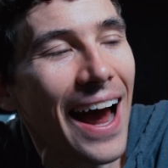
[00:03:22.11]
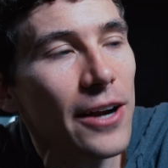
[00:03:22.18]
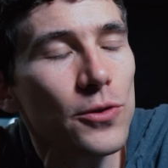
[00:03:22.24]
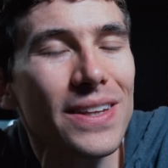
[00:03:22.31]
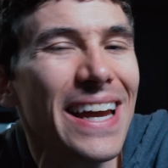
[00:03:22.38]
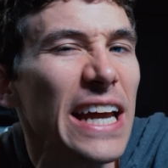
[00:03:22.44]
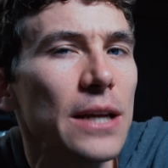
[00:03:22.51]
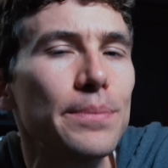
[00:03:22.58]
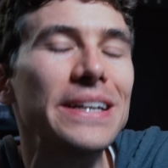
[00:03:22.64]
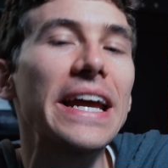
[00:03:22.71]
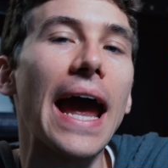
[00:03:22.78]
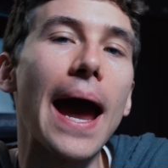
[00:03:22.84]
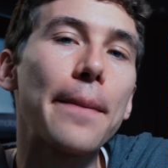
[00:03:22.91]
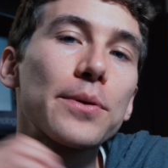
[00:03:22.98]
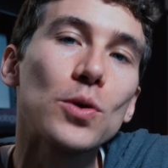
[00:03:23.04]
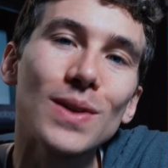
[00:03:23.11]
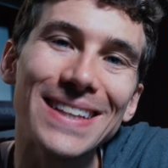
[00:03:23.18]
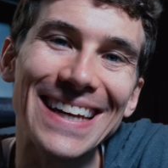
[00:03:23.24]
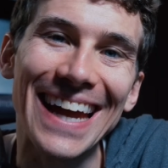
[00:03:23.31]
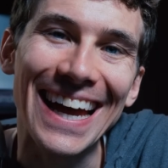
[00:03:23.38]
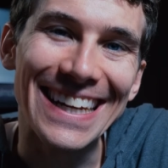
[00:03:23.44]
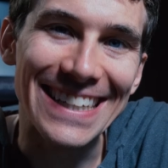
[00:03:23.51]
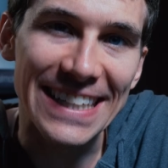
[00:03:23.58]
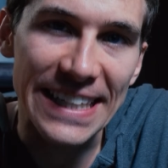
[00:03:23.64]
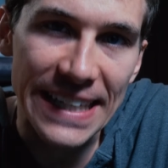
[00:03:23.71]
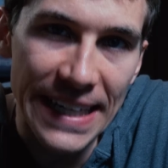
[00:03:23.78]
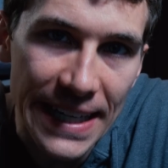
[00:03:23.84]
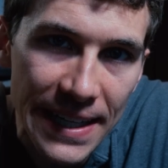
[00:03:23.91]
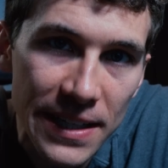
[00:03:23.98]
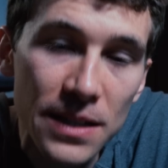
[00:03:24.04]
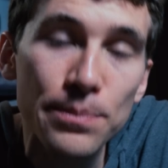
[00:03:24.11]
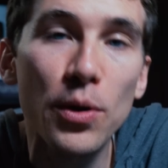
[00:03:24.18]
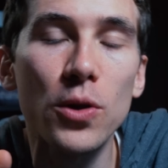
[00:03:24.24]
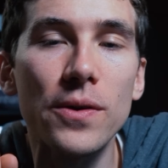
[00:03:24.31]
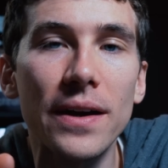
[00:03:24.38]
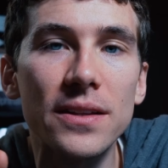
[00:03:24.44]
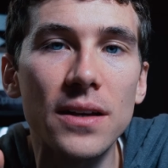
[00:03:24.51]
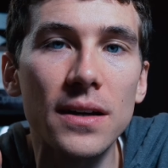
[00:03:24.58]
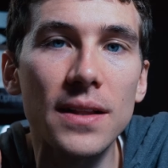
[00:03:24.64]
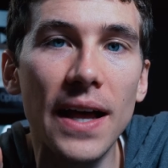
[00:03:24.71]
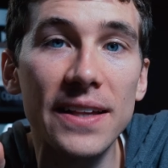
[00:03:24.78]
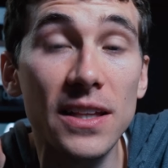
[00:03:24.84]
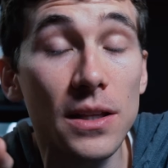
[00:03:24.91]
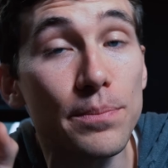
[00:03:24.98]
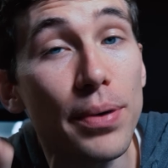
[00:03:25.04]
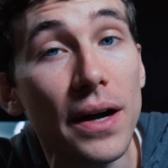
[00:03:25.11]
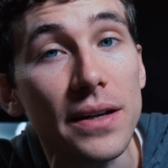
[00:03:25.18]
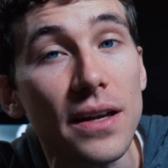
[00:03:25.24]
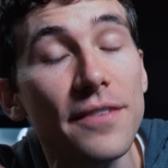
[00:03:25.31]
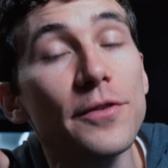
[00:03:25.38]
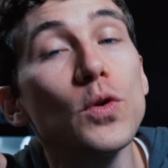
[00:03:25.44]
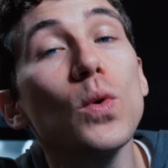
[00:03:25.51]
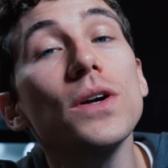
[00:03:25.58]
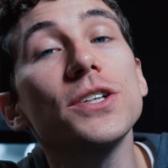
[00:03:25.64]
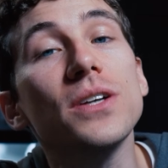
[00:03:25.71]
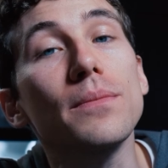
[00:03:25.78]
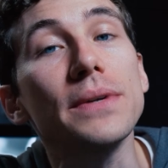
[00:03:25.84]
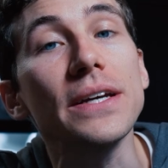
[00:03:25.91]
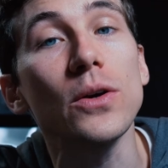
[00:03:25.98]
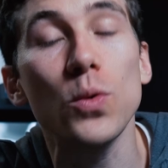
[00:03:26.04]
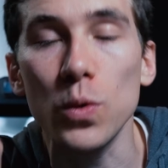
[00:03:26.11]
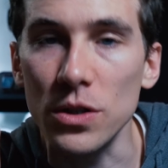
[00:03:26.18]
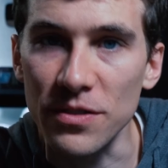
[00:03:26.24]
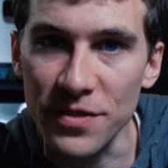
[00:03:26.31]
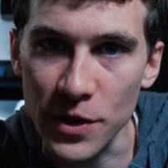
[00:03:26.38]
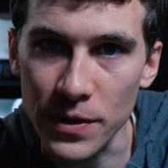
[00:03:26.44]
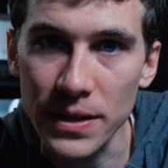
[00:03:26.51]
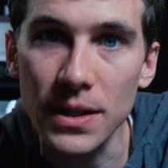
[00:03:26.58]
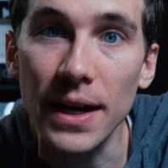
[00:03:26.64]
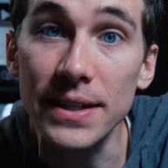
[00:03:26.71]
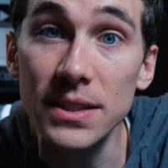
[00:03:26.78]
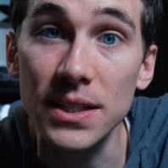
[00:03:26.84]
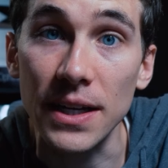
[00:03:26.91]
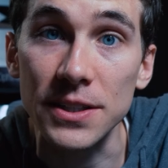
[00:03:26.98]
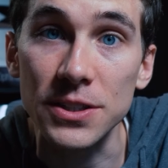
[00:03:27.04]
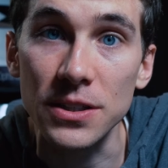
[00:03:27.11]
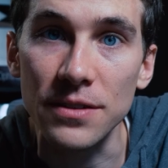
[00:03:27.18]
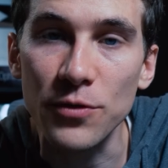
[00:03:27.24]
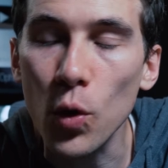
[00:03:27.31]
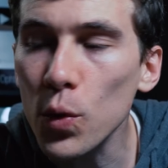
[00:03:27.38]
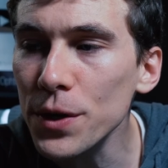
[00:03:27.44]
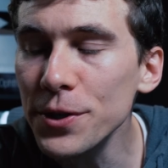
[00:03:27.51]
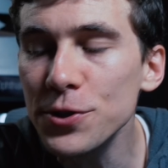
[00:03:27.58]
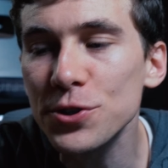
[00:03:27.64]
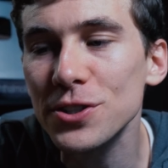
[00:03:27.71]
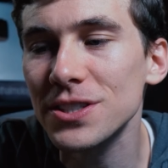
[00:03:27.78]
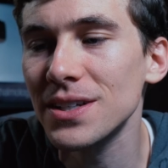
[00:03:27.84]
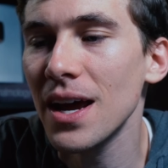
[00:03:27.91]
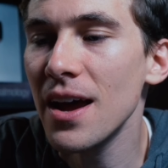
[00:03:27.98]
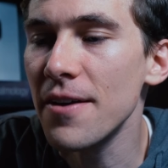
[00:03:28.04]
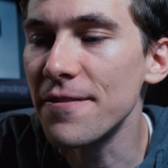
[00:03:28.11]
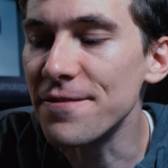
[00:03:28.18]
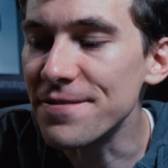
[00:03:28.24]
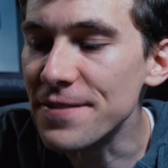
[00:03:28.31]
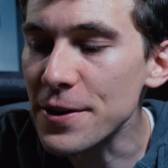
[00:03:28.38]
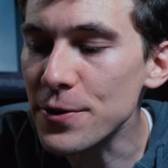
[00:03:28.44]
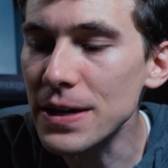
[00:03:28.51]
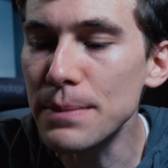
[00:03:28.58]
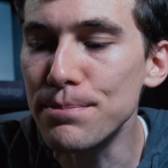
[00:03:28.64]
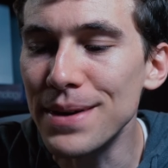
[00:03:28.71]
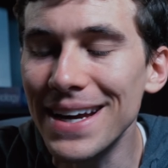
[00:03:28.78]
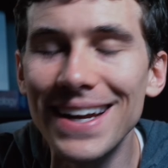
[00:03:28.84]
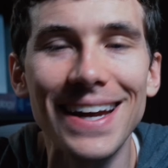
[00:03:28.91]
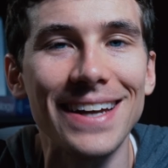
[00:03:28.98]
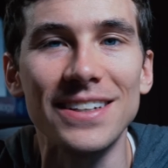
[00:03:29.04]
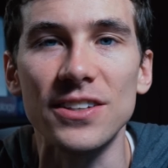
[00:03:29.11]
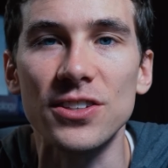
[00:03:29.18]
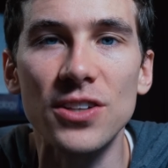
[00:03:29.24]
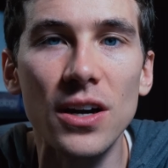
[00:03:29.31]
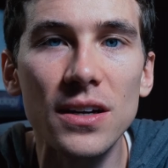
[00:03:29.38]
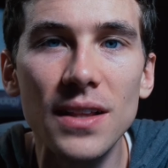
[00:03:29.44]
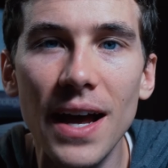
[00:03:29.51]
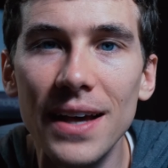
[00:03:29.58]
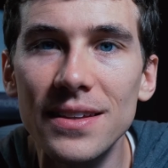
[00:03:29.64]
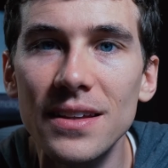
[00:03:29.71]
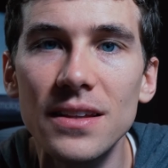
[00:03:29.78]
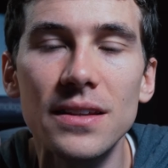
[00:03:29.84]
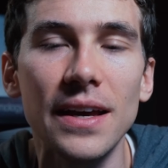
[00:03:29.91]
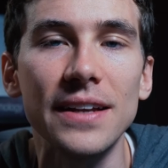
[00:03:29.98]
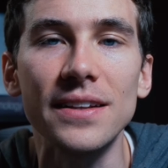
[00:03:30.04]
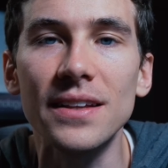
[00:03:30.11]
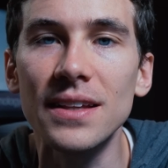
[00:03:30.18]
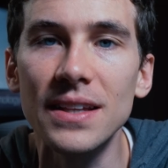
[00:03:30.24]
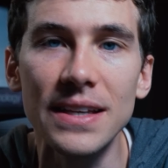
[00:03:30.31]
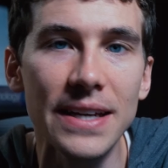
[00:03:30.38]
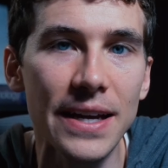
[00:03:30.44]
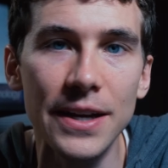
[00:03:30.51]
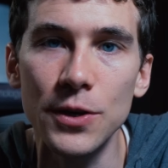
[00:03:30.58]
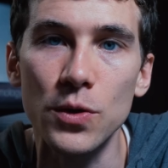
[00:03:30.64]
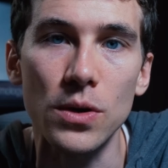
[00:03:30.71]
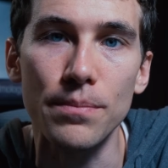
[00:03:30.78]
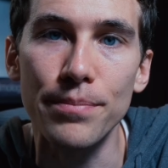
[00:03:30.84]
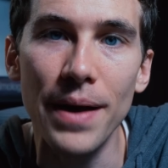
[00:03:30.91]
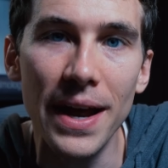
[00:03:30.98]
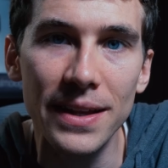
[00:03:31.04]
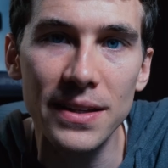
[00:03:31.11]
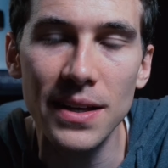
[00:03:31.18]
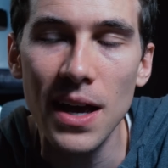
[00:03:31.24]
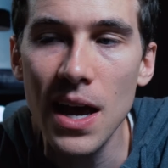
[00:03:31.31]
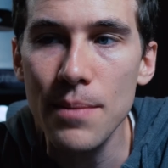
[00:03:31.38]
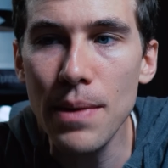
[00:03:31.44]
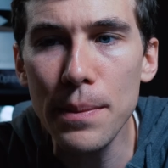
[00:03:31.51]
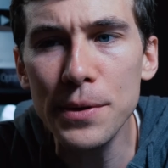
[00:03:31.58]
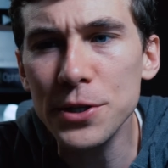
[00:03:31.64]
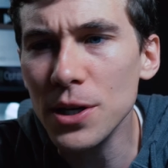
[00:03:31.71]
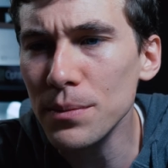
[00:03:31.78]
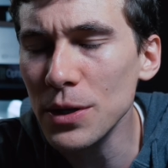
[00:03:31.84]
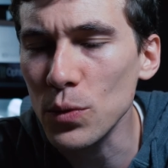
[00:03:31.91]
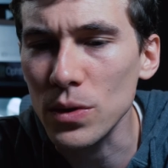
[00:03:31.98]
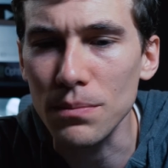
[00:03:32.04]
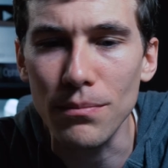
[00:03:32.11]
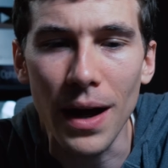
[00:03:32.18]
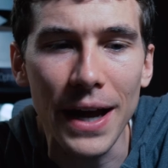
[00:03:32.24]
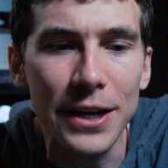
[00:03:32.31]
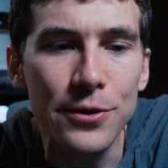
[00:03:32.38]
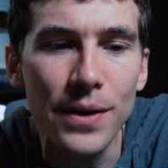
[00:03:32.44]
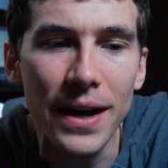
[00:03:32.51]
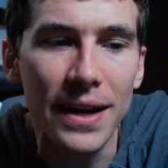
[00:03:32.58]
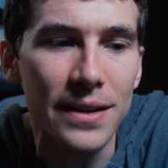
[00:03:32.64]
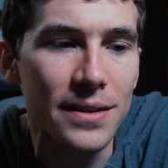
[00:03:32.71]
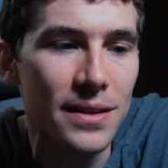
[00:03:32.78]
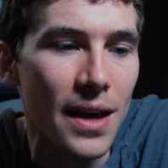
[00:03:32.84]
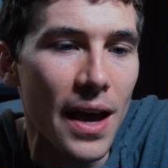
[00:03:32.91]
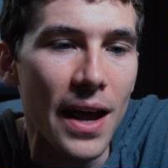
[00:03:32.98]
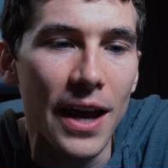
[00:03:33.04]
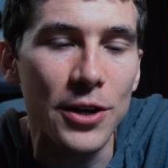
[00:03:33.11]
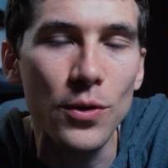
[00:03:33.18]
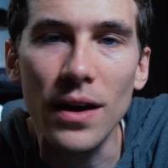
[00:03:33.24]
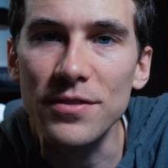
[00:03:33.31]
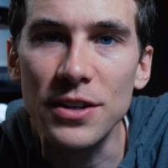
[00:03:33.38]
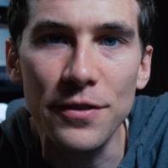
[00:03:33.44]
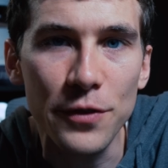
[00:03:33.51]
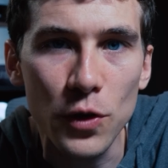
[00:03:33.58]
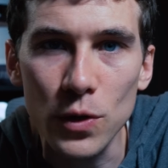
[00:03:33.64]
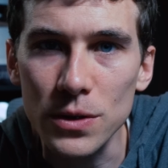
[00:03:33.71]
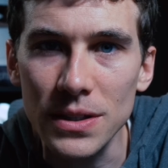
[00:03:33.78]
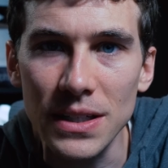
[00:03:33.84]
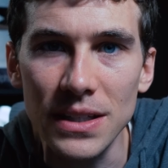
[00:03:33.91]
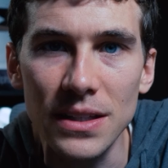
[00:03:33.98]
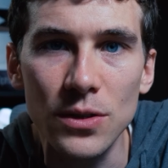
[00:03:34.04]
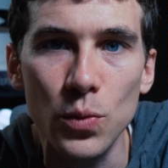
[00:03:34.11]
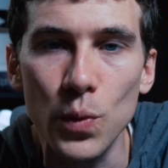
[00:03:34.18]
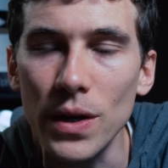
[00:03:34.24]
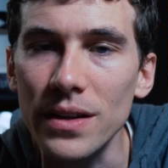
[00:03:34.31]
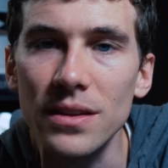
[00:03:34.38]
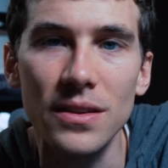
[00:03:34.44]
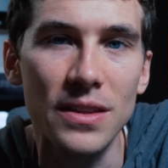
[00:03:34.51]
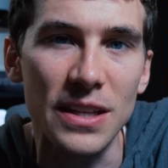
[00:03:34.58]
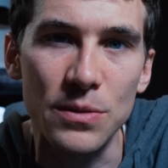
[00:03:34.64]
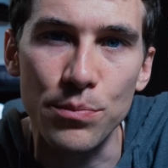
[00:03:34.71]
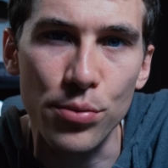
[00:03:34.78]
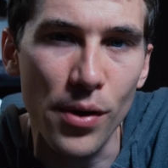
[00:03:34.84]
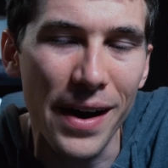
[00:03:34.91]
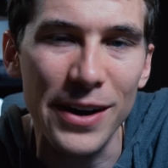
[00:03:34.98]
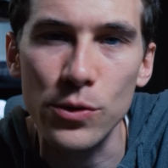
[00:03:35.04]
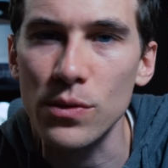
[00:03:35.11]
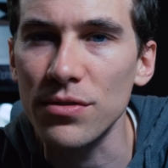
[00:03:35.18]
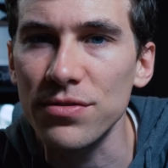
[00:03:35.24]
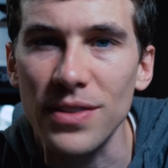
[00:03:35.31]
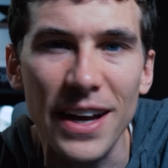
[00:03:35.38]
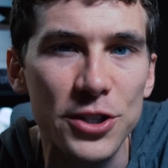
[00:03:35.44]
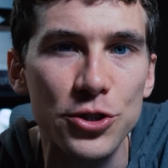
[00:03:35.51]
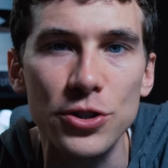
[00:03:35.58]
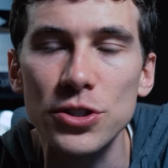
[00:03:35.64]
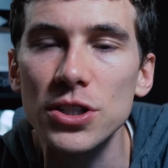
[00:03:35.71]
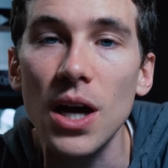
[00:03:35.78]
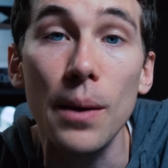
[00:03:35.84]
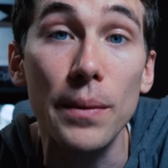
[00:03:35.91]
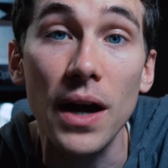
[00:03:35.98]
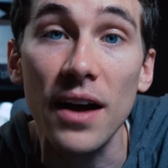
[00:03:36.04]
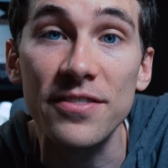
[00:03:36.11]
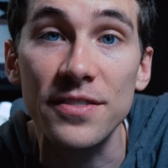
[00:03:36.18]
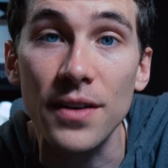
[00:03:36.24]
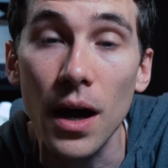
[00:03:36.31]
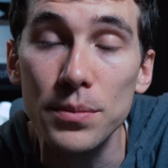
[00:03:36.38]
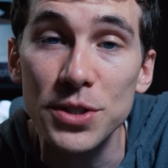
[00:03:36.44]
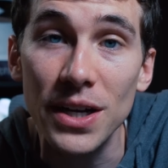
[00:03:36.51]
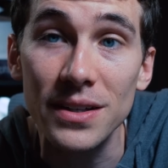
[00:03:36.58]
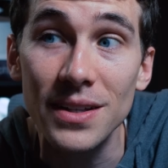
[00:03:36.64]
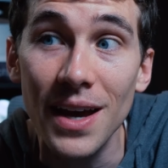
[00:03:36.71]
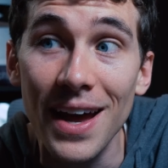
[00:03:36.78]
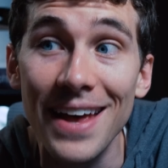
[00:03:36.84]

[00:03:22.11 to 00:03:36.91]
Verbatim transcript: I don't think anybody absolutely needs polarized sunglasses, but if you are somebody who's very light sensitive, or you're just very big into sunglasses and seeing your best, maybe you're somebody with migraines and you have difficulties with these bright reflections coming off of objects,